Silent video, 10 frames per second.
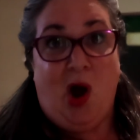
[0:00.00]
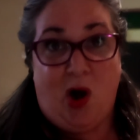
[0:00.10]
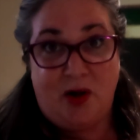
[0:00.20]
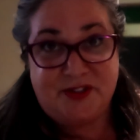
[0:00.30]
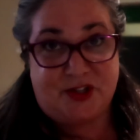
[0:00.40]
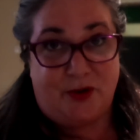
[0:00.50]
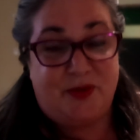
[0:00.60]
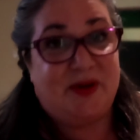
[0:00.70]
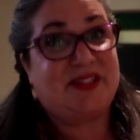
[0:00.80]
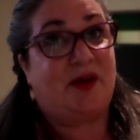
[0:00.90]
Also,
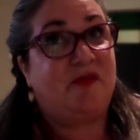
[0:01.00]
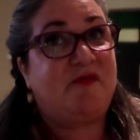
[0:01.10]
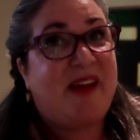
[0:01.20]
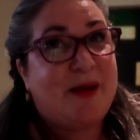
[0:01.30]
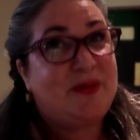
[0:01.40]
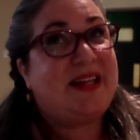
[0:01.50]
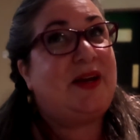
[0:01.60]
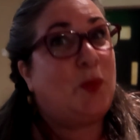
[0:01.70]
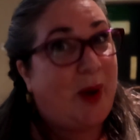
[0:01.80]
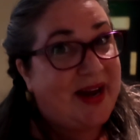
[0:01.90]
there is a
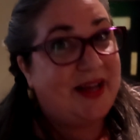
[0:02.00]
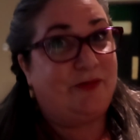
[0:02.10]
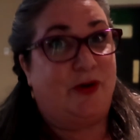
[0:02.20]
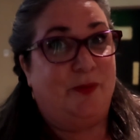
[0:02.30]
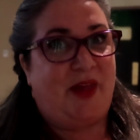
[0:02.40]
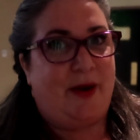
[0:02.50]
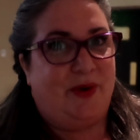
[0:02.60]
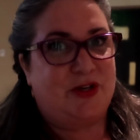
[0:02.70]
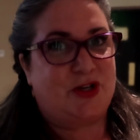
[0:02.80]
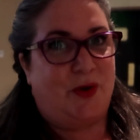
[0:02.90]
family waiting room that I
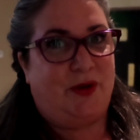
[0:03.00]
want to show